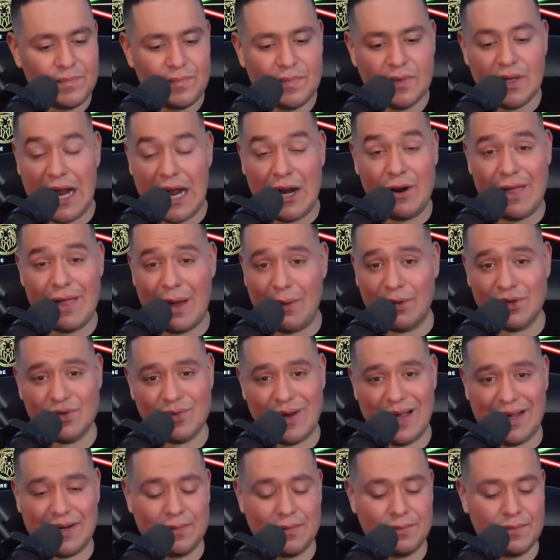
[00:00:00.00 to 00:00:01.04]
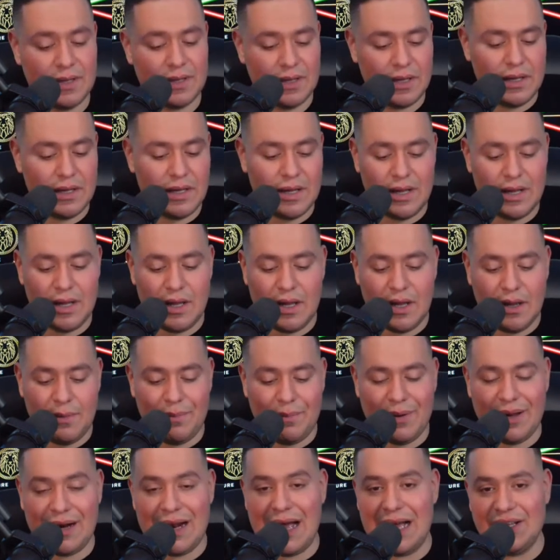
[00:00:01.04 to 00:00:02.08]
I know that was random,
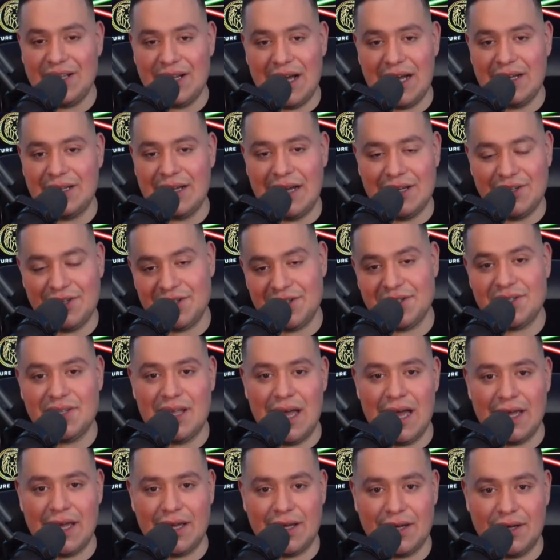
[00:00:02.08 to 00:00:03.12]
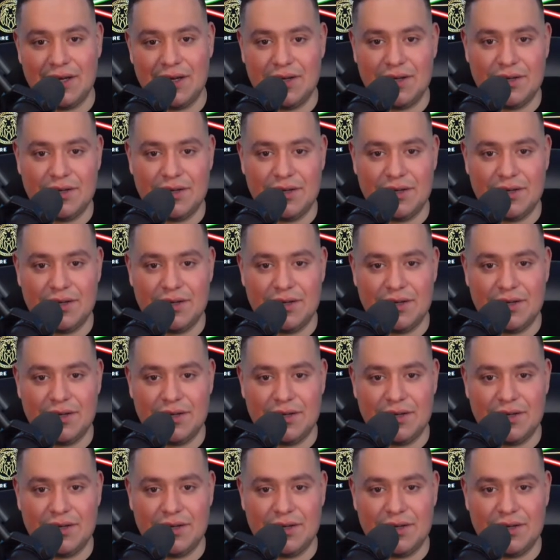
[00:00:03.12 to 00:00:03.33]
but I, I, I just like